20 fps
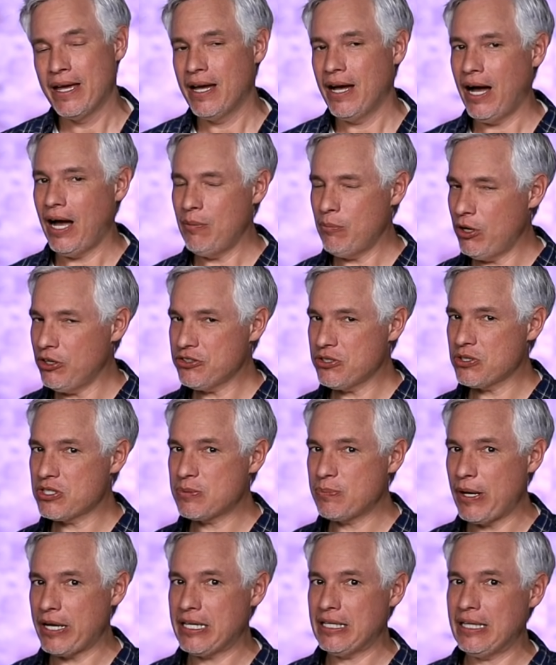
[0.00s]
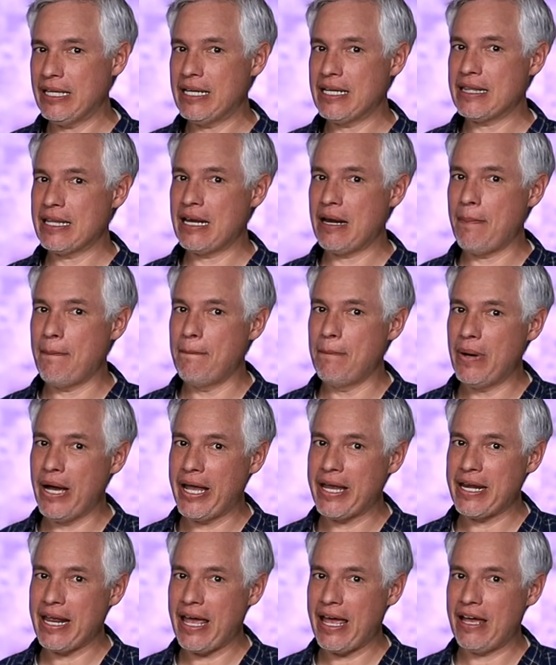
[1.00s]
I'm also speculating that it
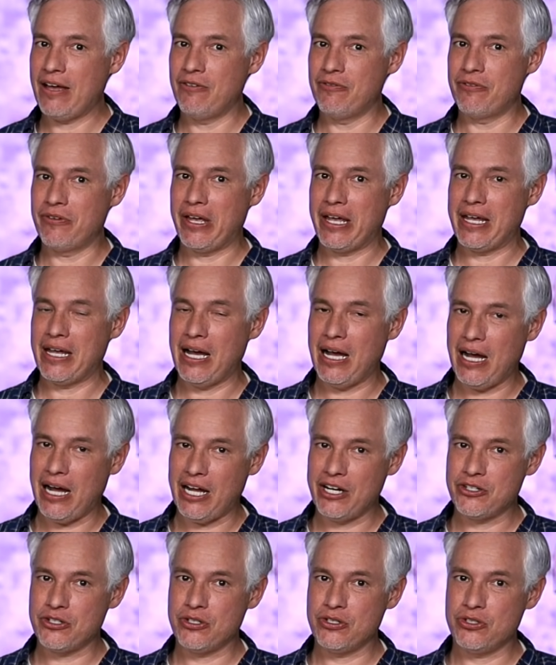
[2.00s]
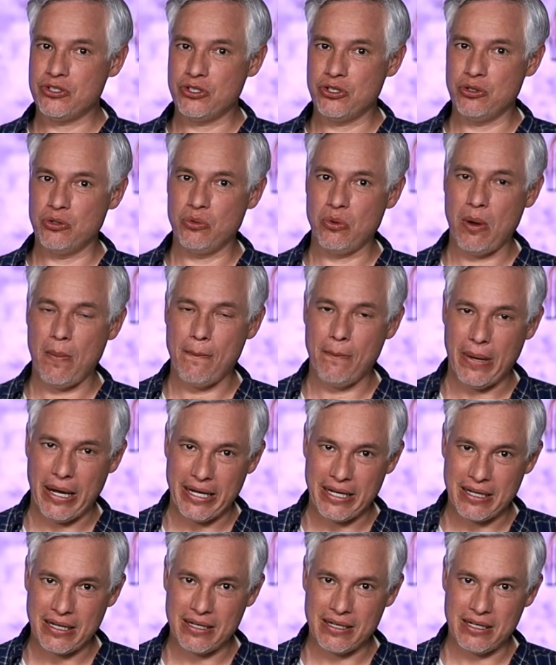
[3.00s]
might have a hot shoe
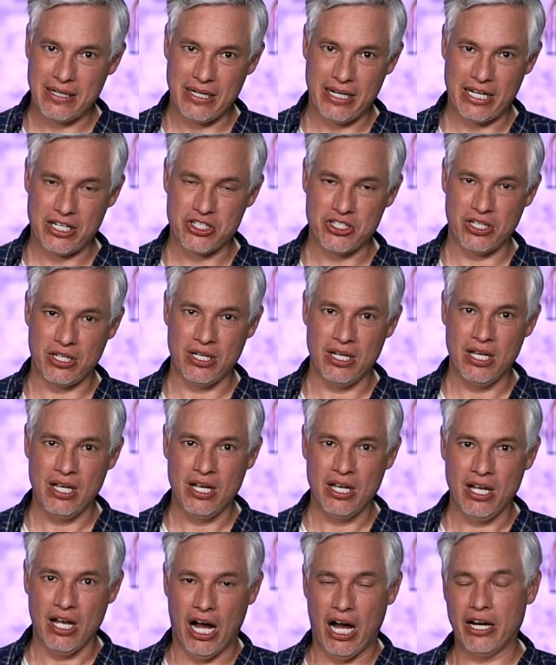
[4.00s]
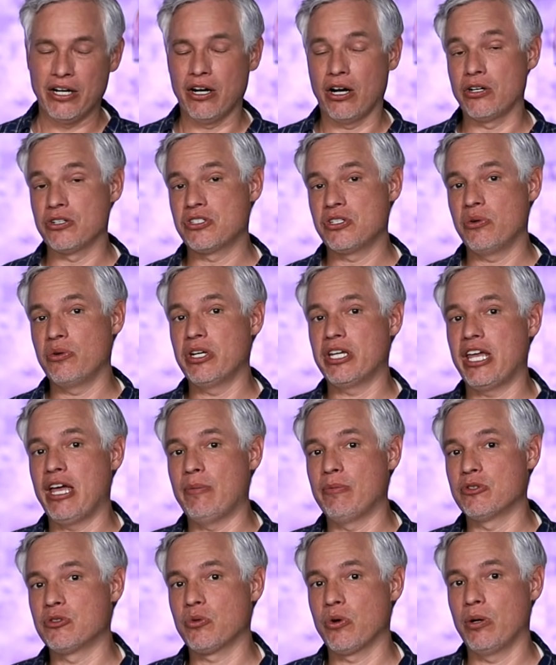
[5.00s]
mic connection. On our Sony
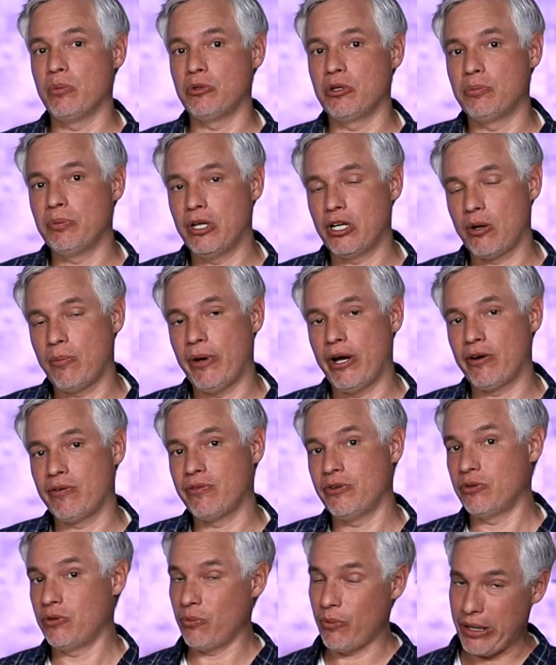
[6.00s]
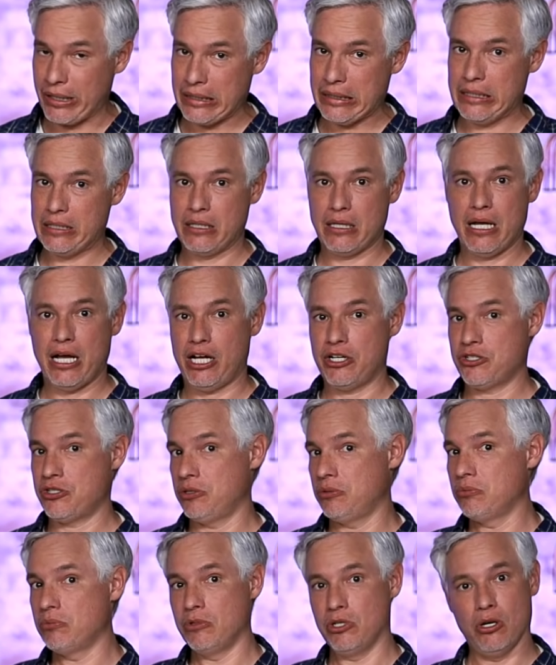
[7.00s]
cameras, we're able to plug a microphone directly into the hot
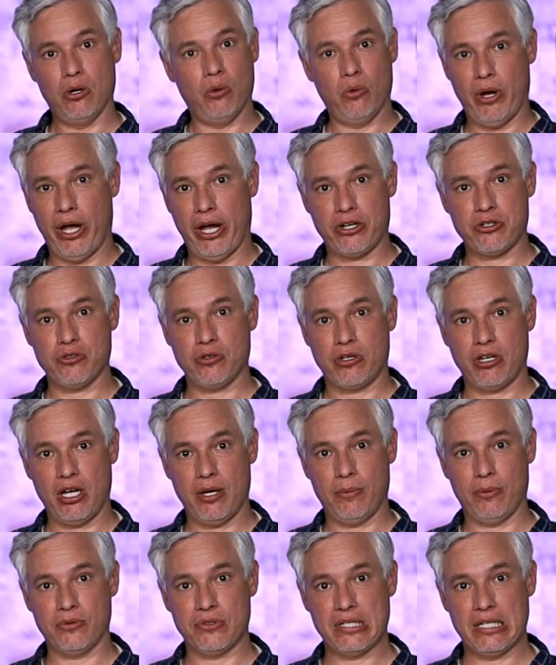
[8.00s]
shoe, no extra cables.